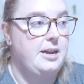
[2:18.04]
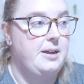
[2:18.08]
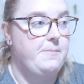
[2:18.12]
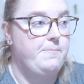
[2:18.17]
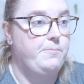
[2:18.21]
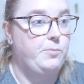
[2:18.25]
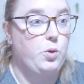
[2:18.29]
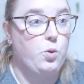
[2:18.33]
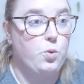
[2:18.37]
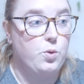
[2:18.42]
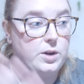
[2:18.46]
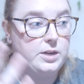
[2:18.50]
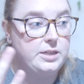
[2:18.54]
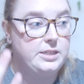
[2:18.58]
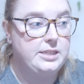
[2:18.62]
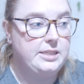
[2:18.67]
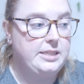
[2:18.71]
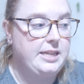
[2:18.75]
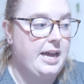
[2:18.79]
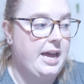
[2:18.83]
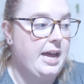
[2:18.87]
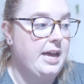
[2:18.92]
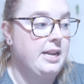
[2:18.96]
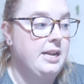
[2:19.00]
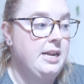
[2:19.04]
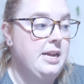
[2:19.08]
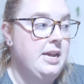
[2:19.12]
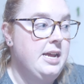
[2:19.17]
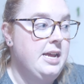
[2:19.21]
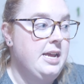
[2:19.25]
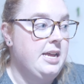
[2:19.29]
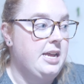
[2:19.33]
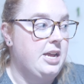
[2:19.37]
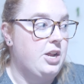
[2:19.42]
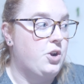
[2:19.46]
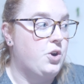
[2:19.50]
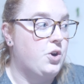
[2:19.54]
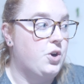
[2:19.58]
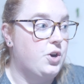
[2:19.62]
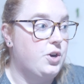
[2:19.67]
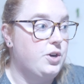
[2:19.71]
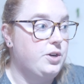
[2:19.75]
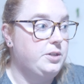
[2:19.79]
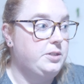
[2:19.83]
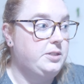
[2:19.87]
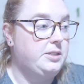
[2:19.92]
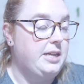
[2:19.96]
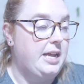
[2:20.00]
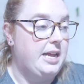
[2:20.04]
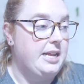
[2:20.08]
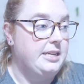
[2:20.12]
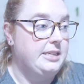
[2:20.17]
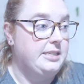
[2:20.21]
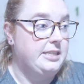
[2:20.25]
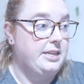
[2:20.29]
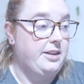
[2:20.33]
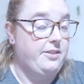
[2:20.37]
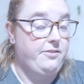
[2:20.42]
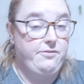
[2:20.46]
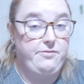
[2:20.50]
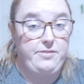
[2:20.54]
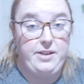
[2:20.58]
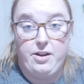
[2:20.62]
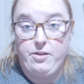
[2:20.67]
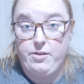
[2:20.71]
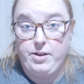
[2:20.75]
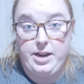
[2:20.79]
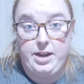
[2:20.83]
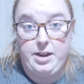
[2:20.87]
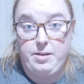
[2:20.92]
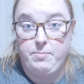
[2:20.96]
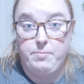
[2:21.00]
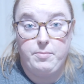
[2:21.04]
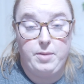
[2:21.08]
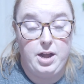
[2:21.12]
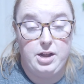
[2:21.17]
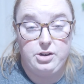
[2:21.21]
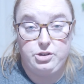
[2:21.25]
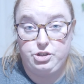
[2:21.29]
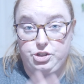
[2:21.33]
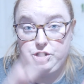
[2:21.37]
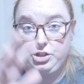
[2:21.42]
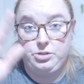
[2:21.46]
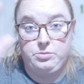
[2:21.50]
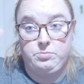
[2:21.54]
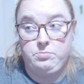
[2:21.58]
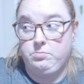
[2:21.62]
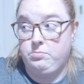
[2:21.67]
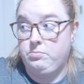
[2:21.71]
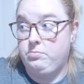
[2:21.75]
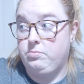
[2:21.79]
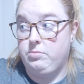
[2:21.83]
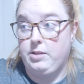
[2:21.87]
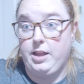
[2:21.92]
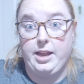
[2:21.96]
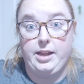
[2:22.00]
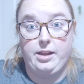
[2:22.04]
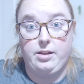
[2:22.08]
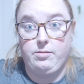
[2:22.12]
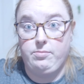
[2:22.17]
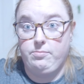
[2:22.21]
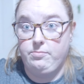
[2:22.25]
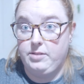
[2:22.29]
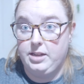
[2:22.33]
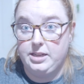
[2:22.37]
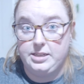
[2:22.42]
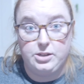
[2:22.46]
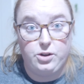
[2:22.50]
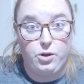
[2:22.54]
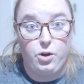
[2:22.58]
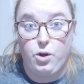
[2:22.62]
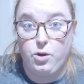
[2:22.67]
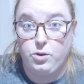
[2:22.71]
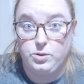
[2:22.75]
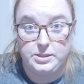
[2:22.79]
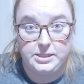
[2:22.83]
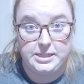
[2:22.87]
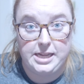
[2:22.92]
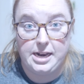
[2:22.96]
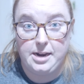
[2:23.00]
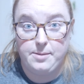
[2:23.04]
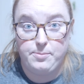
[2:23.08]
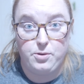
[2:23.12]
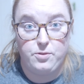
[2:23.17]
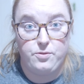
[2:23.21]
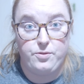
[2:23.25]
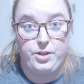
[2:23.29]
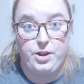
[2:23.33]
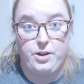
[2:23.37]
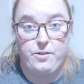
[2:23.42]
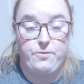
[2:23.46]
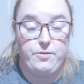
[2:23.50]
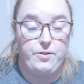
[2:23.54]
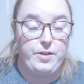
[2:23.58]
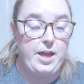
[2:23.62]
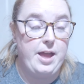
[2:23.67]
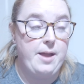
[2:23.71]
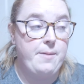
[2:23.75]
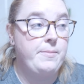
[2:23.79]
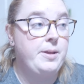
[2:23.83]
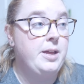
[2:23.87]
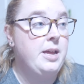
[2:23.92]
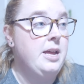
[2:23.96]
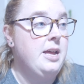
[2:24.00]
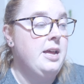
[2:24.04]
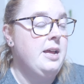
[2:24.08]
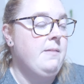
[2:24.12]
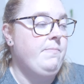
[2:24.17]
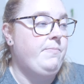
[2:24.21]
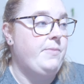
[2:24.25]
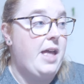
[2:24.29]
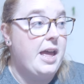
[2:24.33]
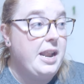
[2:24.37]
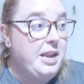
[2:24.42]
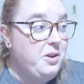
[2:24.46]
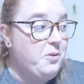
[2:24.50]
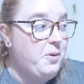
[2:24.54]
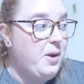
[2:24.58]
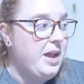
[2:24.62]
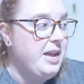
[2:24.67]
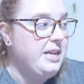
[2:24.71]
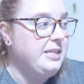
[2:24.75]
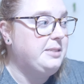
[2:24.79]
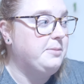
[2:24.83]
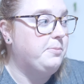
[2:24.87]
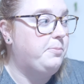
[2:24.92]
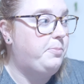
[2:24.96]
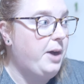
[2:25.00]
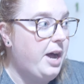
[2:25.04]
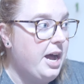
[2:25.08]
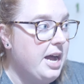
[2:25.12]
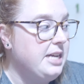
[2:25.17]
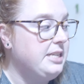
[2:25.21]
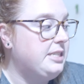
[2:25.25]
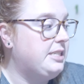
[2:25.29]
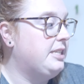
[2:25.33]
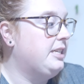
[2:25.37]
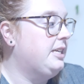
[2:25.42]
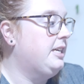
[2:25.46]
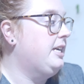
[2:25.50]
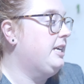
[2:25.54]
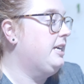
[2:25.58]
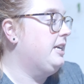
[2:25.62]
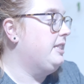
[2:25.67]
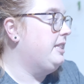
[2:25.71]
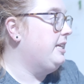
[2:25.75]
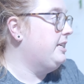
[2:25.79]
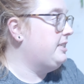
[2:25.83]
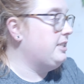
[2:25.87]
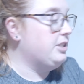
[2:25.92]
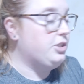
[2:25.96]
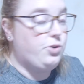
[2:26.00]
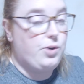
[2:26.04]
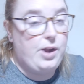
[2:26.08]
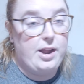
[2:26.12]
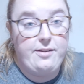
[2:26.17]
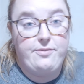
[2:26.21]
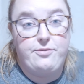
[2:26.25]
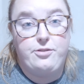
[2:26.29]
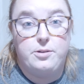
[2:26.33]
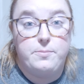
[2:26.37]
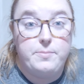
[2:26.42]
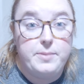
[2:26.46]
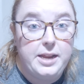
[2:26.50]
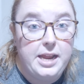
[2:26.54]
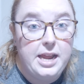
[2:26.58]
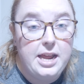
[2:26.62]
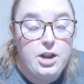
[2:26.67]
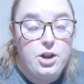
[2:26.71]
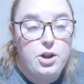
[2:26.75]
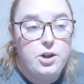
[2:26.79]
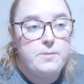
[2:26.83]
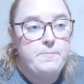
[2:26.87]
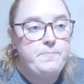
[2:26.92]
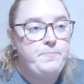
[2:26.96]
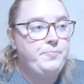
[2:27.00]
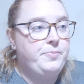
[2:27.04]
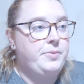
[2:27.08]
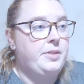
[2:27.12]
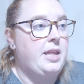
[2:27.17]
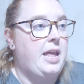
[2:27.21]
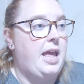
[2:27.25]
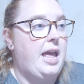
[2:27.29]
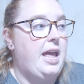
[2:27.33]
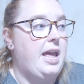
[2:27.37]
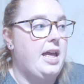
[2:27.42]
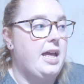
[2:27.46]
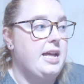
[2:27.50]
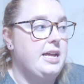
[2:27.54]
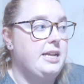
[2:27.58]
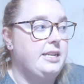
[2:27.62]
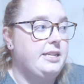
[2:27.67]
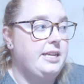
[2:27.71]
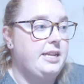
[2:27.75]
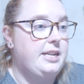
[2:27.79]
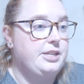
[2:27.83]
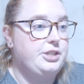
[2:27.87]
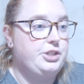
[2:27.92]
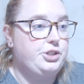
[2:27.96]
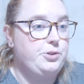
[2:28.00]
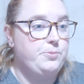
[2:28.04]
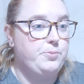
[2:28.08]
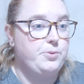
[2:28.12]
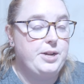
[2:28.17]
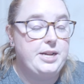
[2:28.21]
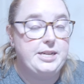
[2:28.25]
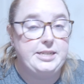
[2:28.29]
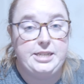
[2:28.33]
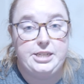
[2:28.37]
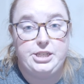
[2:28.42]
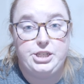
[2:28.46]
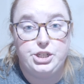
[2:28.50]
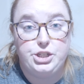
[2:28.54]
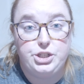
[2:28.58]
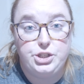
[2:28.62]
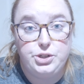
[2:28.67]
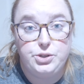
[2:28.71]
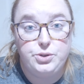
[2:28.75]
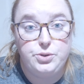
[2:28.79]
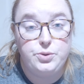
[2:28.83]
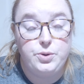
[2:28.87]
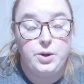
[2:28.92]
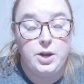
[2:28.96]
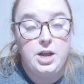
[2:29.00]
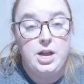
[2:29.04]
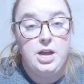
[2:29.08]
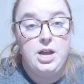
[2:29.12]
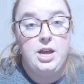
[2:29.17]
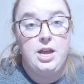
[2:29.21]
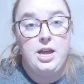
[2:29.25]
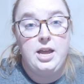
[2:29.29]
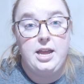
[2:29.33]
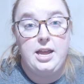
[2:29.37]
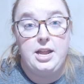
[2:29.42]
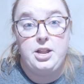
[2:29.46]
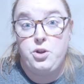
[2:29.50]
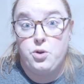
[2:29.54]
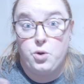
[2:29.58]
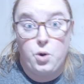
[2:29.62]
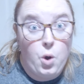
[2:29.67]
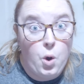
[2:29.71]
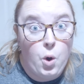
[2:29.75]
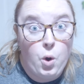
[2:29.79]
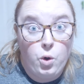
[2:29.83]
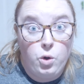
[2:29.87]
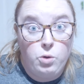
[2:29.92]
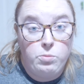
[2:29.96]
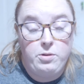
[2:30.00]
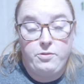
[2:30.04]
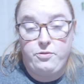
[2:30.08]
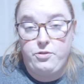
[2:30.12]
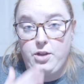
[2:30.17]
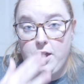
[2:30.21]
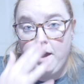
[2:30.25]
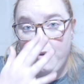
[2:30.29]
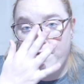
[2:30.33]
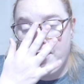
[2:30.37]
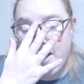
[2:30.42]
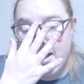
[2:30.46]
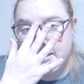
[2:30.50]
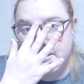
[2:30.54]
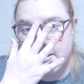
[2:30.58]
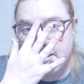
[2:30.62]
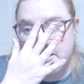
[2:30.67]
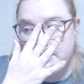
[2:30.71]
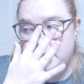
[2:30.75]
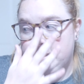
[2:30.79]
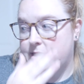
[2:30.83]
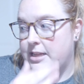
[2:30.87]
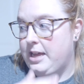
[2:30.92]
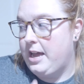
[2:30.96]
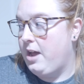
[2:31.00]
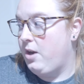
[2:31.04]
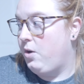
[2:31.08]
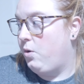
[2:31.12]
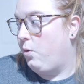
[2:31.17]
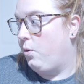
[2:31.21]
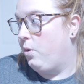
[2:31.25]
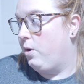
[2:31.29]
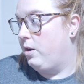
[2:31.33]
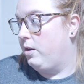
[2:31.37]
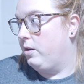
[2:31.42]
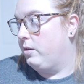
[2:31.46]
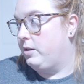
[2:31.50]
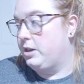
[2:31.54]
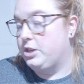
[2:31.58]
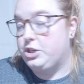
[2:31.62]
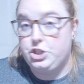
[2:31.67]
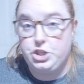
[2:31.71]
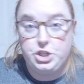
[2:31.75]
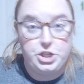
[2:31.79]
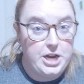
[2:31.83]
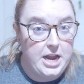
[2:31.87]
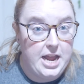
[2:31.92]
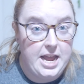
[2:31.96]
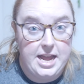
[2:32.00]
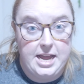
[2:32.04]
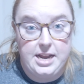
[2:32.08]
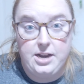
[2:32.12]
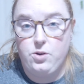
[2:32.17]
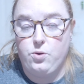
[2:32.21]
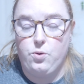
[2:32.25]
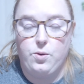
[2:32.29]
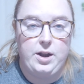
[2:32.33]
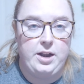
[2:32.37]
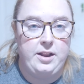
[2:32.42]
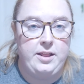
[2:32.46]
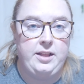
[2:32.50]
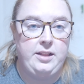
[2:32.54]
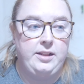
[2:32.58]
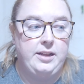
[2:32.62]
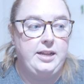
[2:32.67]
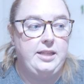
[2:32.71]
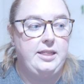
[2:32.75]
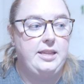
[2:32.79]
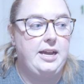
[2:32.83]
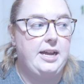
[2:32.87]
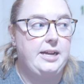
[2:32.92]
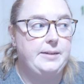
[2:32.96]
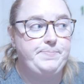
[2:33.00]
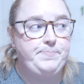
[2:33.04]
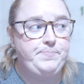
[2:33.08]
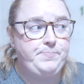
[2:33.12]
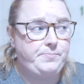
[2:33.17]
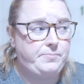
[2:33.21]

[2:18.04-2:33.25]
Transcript: Lauren did that in hers and did it very much like it's a whole setup over there for them anyways. But this is great for a beginner, and it is super easy to do in your home if you have access to that, or a shed or anything like that.